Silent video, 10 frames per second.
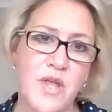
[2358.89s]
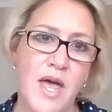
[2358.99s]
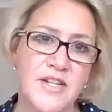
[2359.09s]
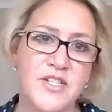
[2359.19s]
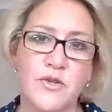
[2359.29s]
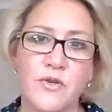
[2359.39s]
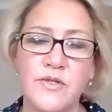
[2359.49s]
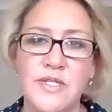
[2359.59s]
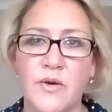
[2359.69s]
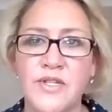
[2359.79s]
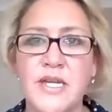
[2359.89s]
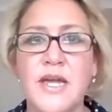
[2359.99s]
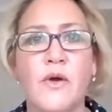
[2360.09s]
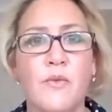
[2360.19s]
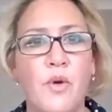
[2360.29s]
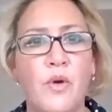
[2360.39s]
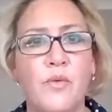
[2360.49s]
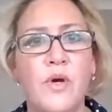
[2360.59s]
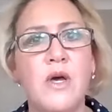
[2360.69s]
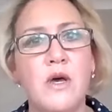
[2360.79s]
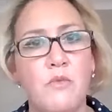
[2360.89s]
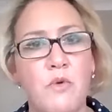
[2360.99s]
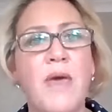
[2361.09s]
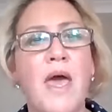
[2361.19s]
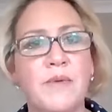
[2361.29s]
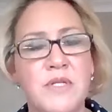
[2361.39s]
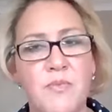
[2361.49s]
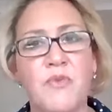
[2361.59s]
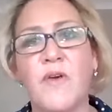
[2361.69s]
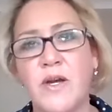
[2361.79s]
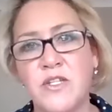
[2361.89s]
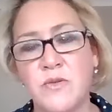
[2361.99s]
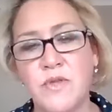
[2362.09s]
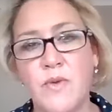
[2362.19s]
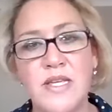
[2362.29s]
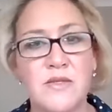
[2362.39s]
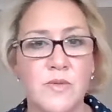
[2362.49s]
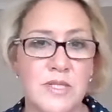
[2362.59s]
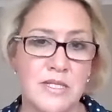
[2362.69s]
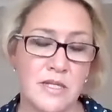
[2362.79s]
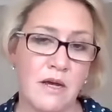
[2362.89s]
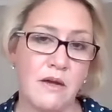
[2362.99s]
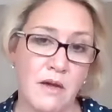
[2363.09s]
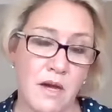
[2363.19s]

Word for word: ash through zero hero will will be able to provide you with resources and I,